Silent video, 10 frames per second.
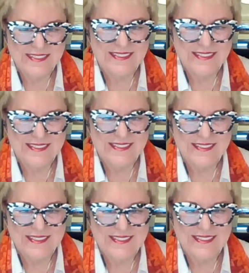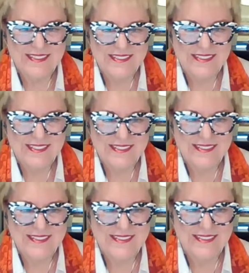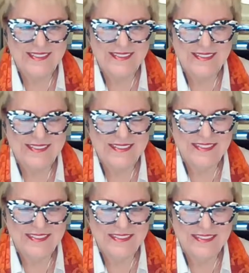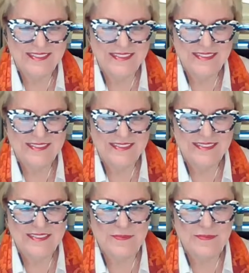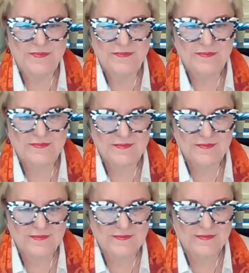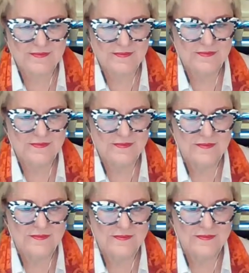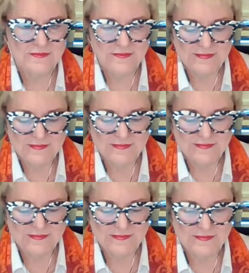(not speaking)